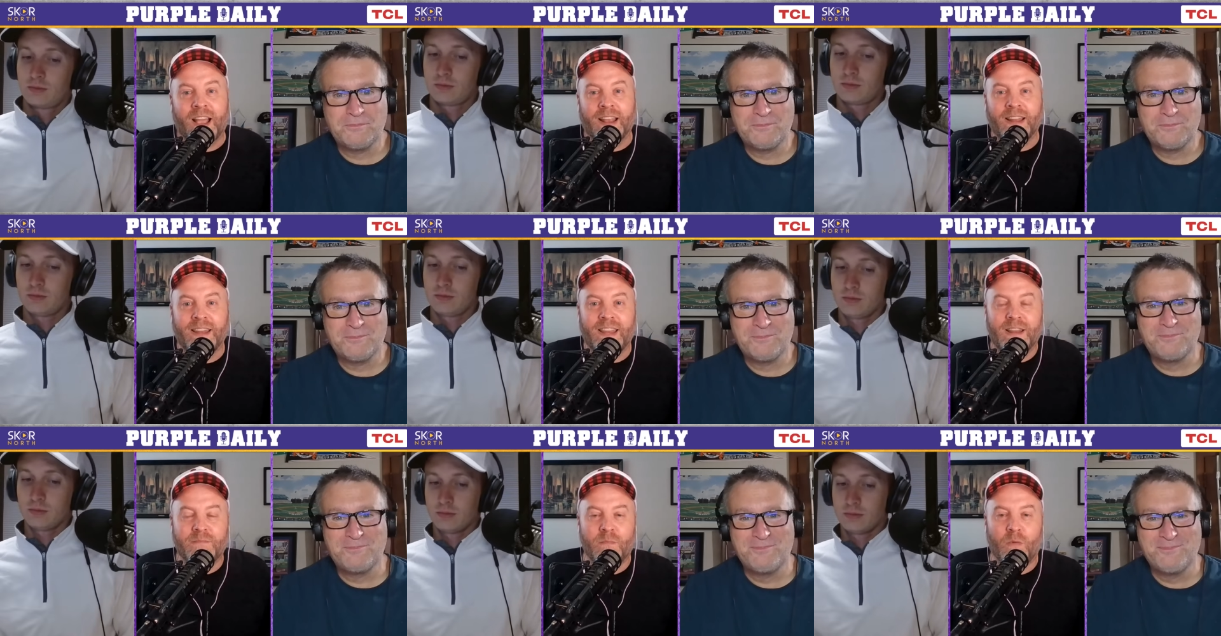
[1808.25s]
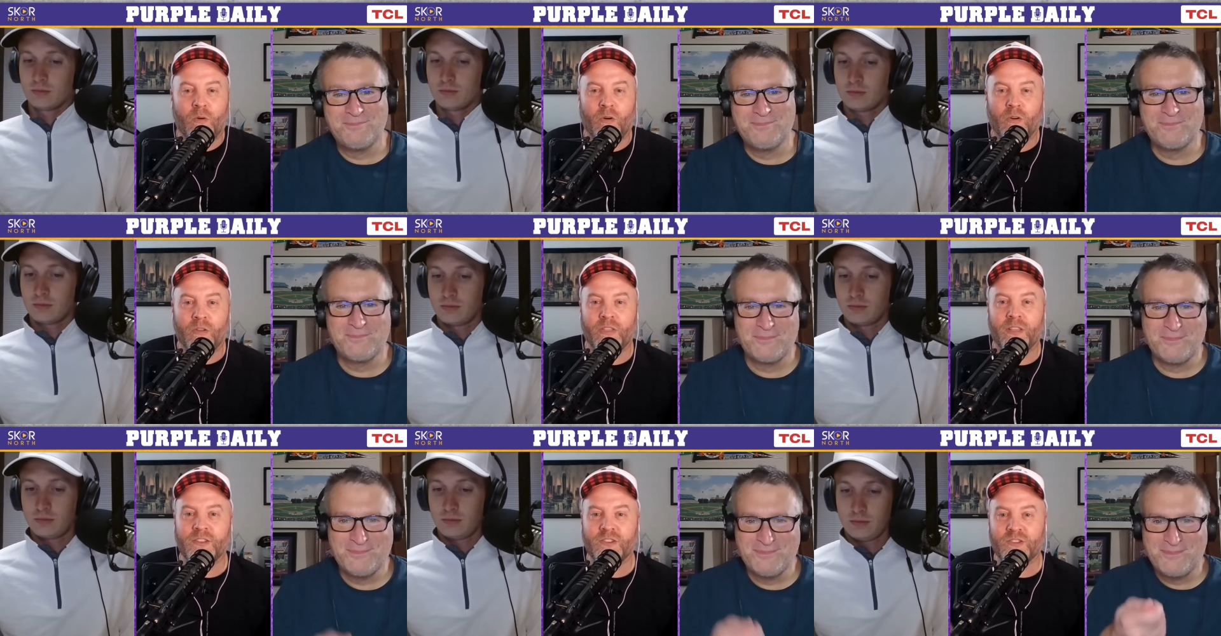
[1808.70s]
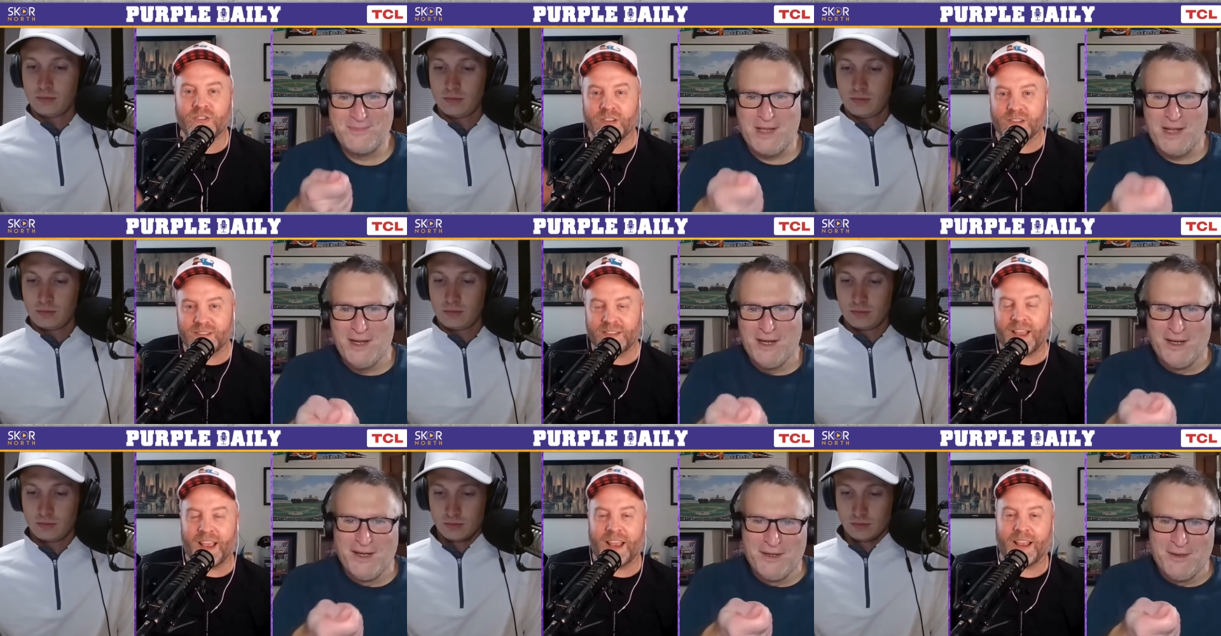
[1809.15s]
Speaker 1: I need more than
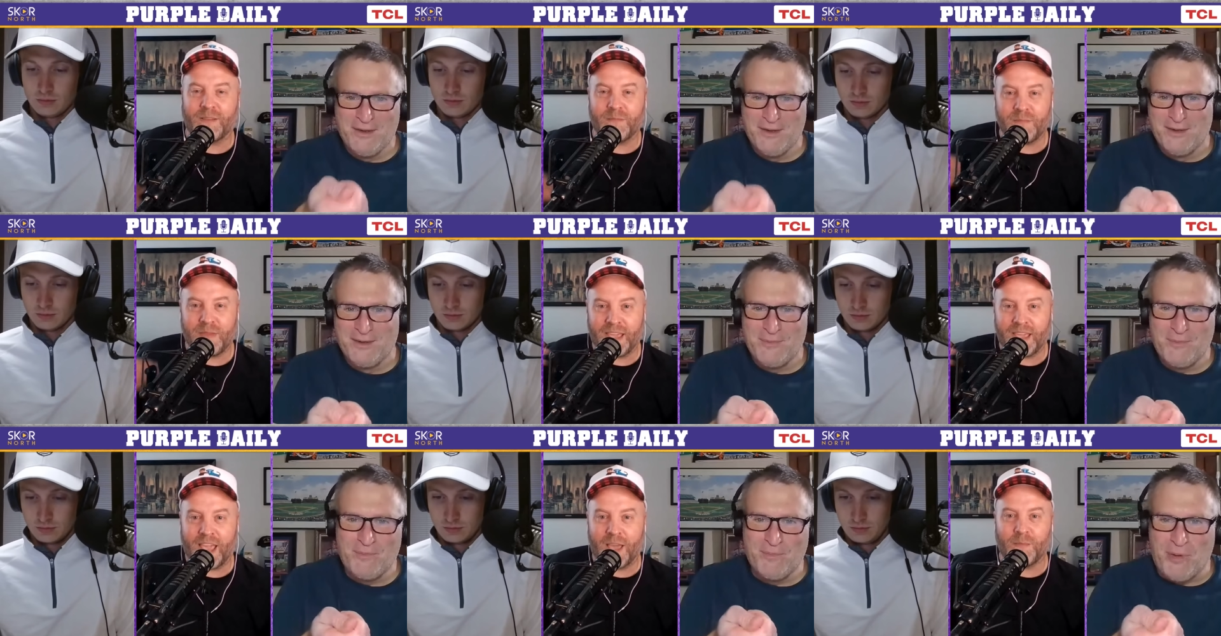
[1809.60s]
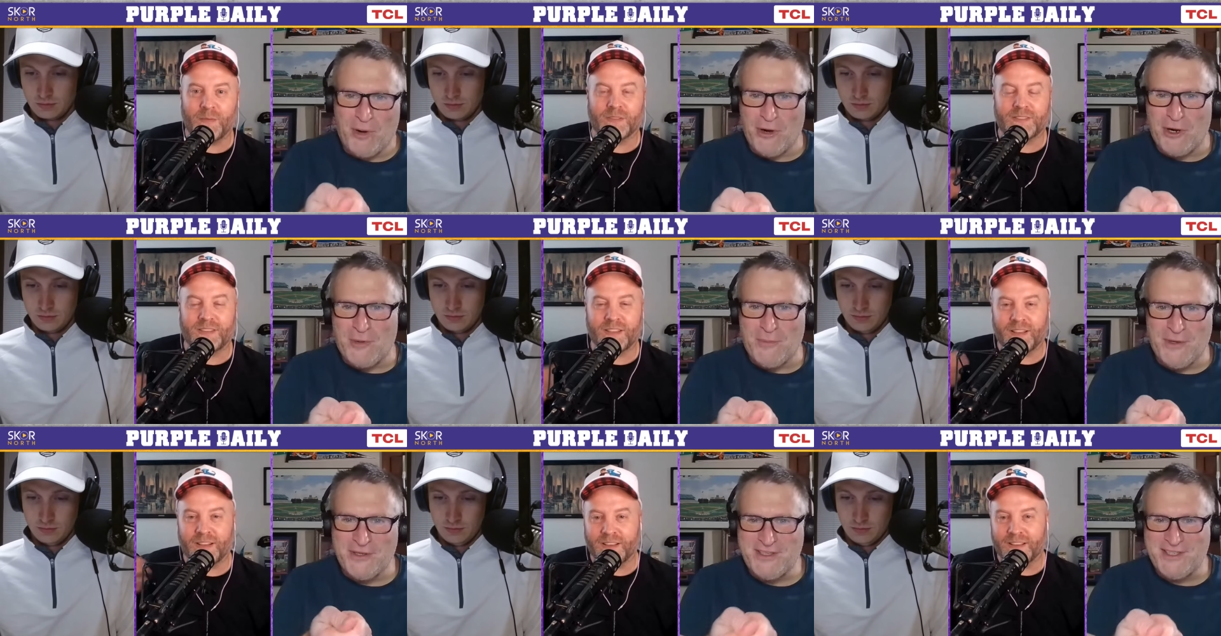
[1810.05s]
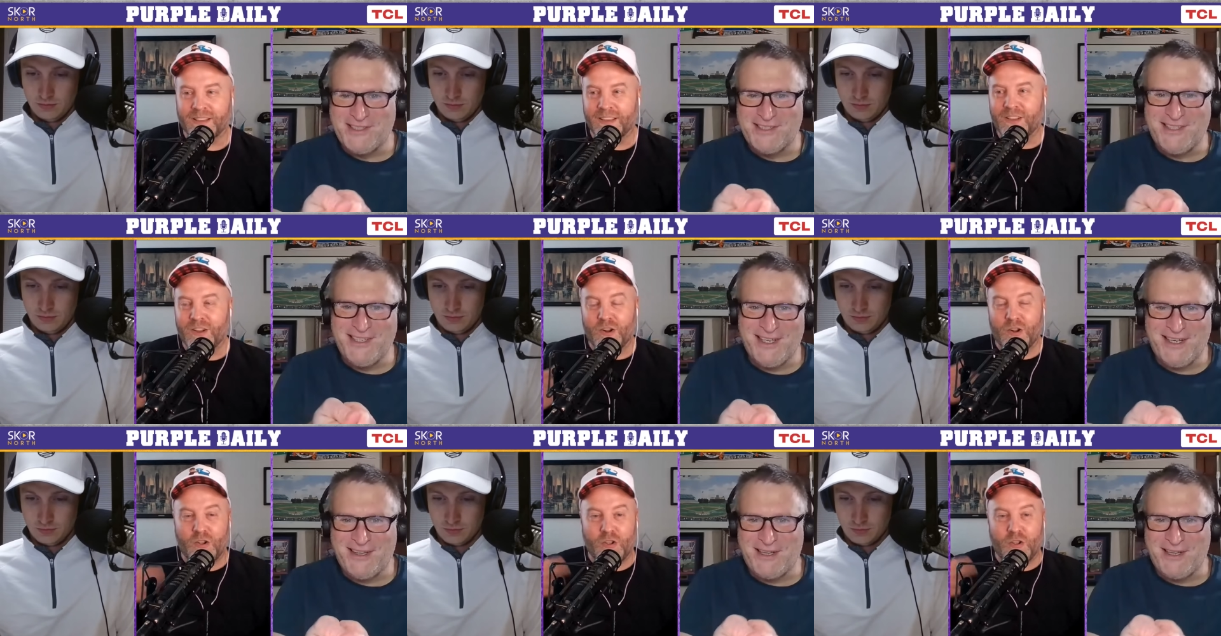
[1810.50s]
just like being Poke able to stick,